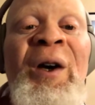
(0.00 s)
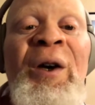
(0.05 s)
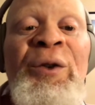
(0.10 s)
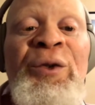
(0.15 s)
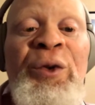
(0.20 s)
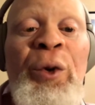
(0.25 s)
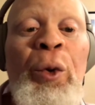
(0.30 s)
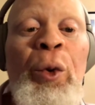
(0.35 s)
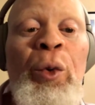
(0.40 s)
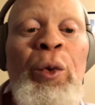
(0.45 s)

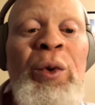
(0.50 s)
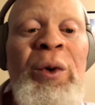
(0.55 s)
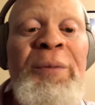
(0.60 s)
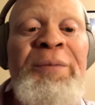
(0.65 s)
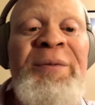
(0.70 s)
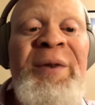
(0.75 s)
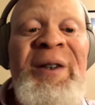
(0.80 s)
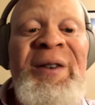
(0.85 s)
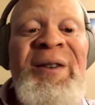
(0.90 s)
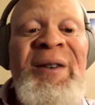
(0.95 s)
So all
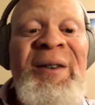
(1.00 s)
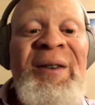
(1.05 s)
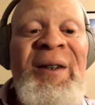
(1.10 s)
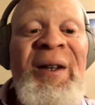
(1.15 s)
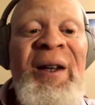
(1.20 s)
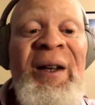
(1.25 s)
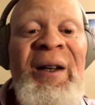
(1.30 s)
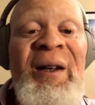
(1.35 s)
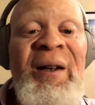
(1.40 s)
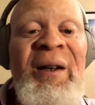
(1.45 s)
of this is
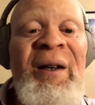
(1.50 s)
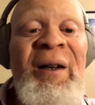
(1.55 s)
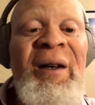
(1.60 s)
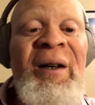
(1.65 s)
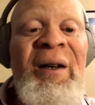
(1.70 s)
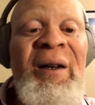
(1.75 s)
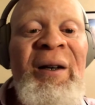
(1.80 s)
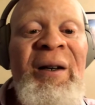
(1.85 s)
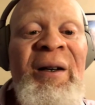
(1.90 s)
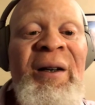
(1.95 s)
here.
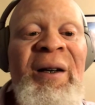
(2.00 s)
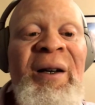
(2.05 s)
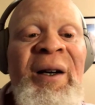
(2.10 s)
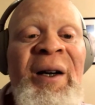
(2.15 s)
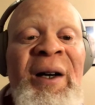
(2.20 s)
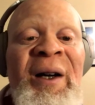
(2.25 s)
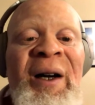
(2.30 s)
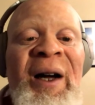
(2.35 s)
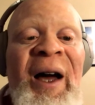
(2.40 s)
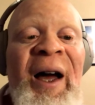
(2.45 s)

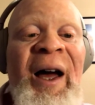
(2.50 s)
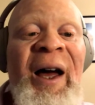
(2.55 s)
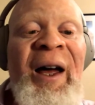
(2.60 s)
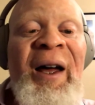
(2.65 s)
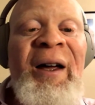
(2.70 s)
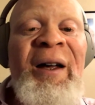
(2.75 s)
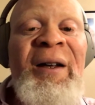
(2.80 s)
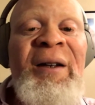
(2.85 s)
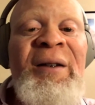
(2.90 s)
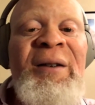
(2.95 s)

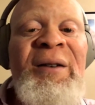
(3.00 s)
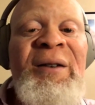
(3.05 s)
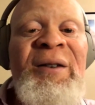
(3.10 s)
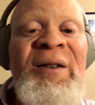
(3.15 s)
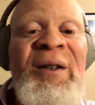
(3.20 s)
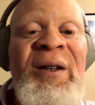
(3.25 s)
And